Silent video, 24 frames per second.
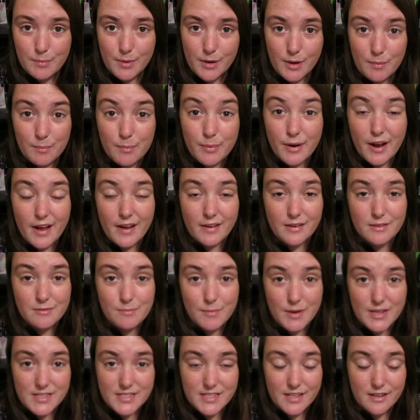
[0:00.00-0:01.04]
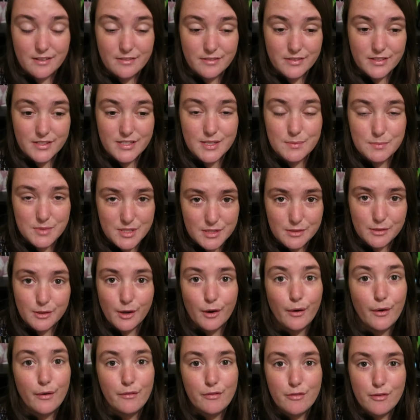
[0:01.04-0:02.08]
but I'm proud of myself because I'm still
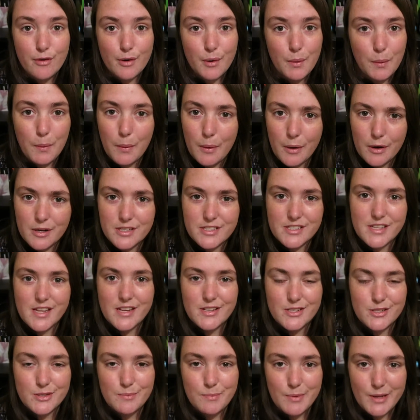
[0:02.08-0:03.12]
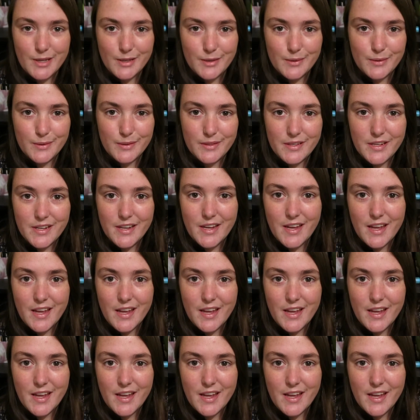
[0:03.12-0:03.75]
going for a walk, so that should be good.